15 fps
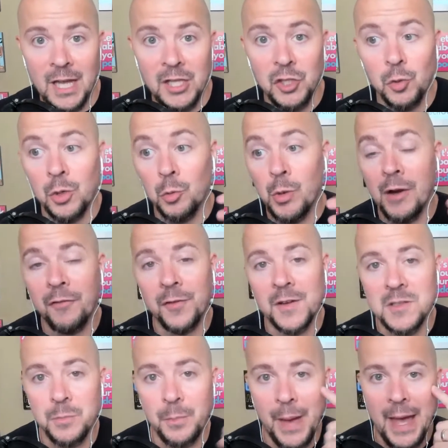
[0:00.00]
and you want to
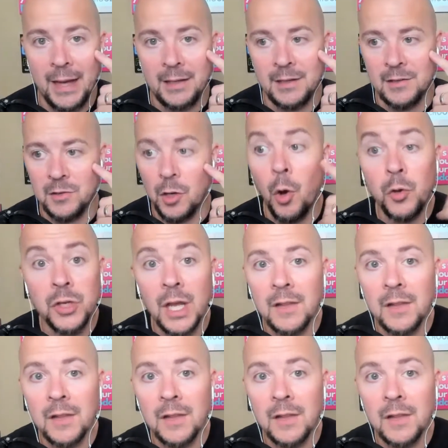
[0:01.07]
reference back and say, oh, you got